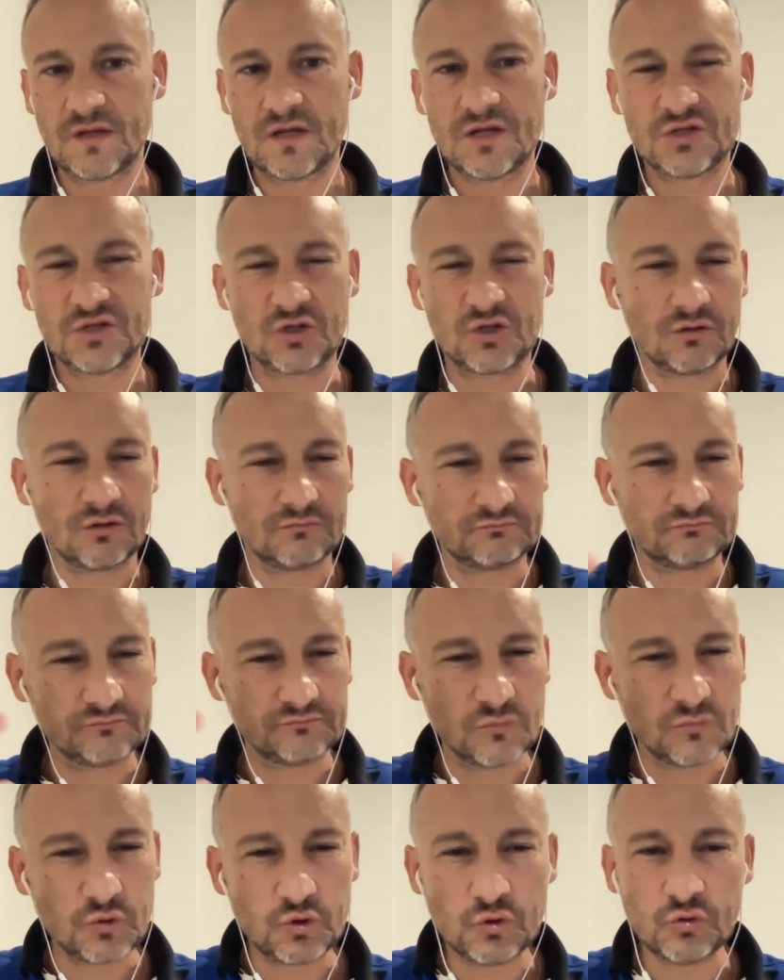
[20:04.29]
So
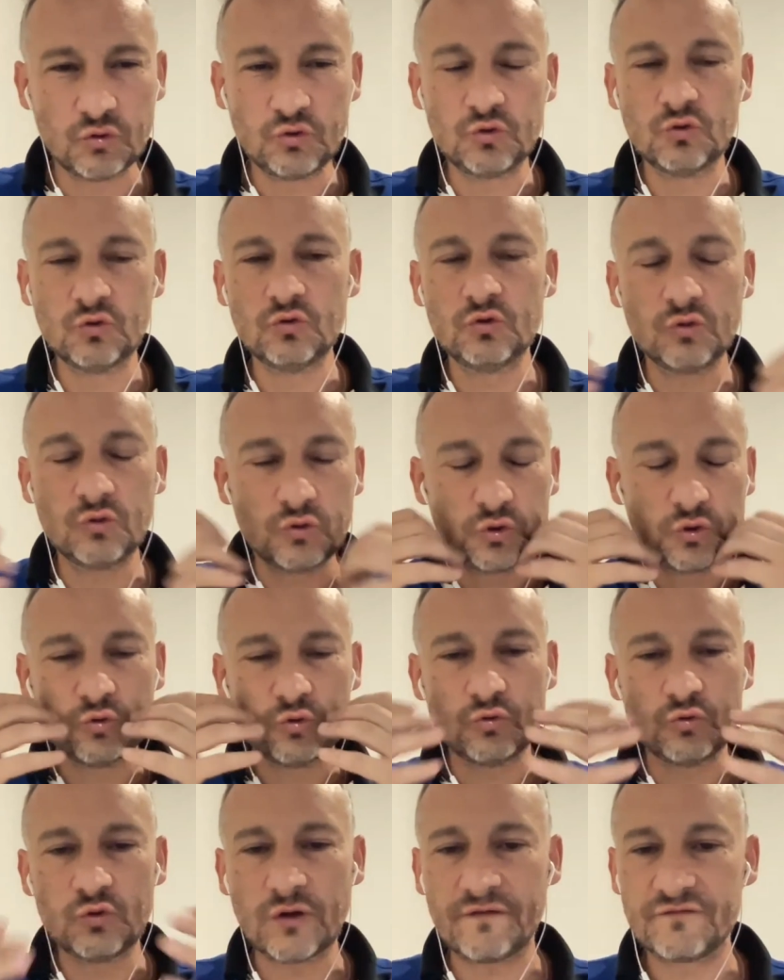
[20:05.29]

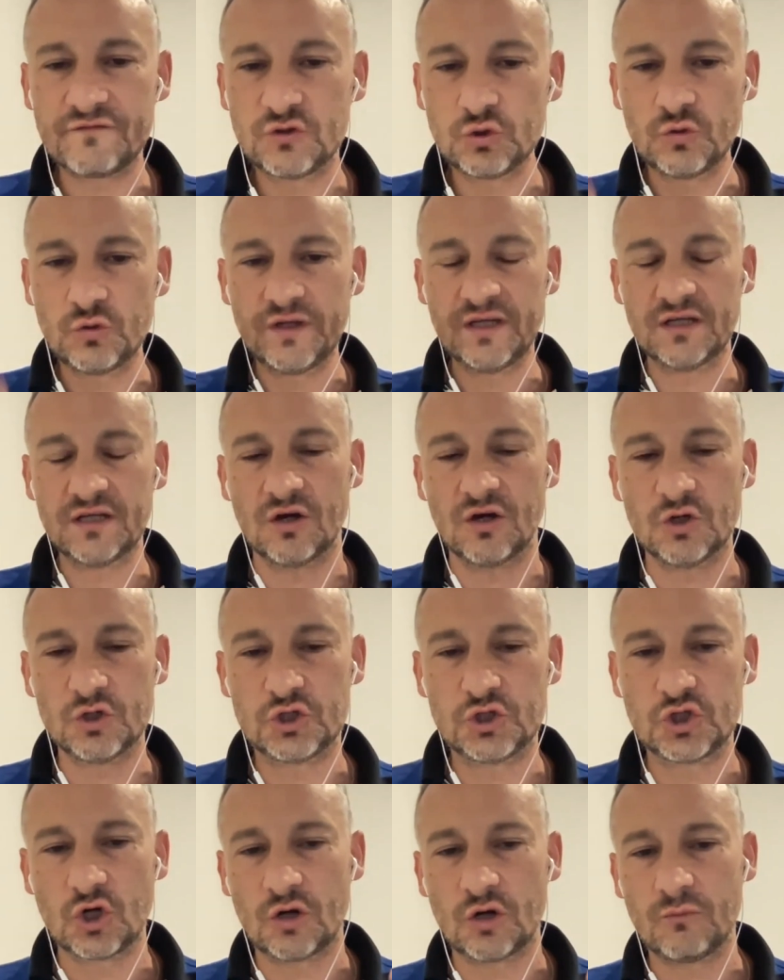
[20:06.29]
you have doing a
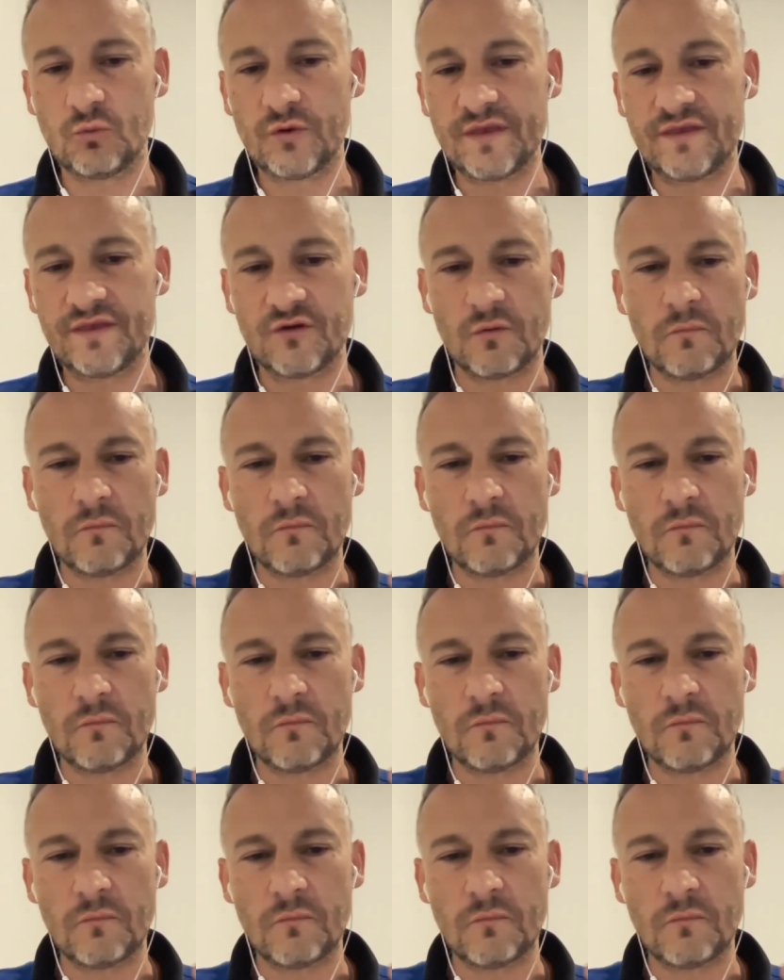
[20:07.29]
job with the